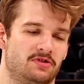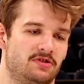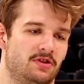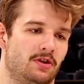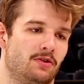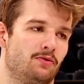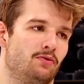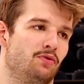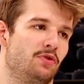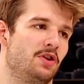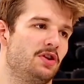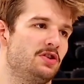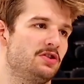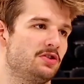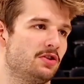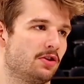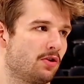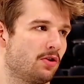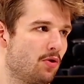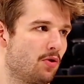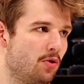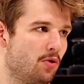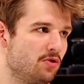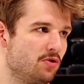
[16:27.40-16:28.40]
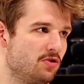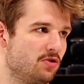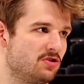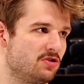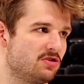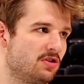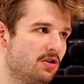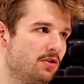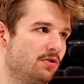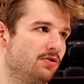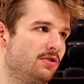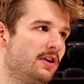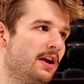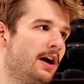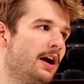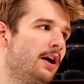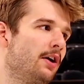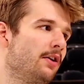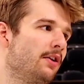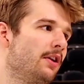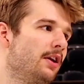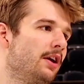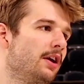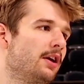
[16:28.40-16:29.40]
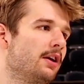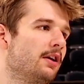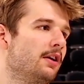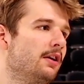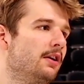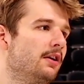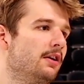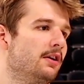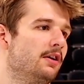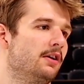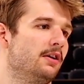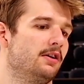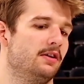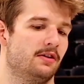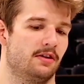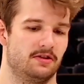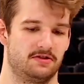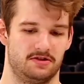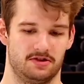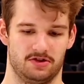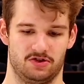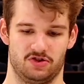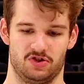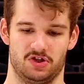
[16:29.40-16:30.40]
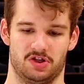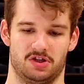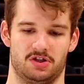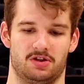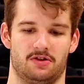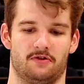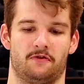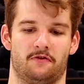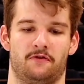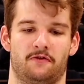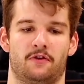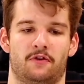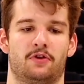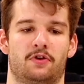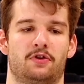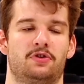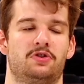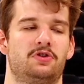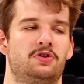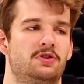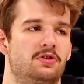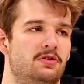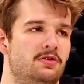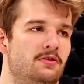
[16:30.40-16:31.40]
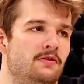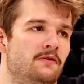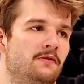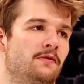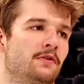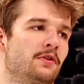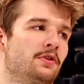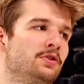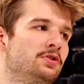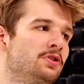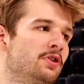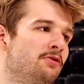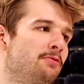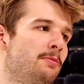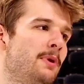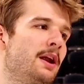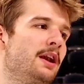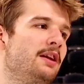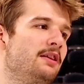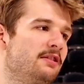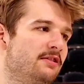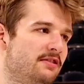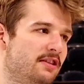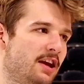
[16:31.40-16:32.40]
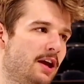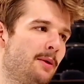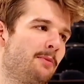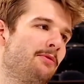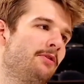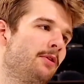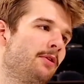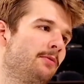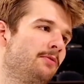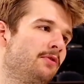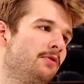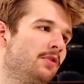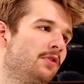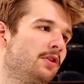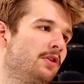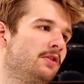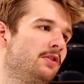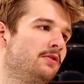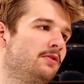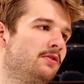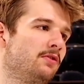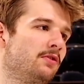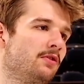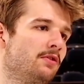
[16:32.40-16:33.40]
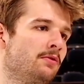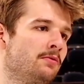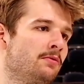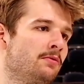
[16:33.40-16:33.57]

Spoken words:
reach their goal, you slow down. Like this is just the first of many steps, hopefully. Yeah. So.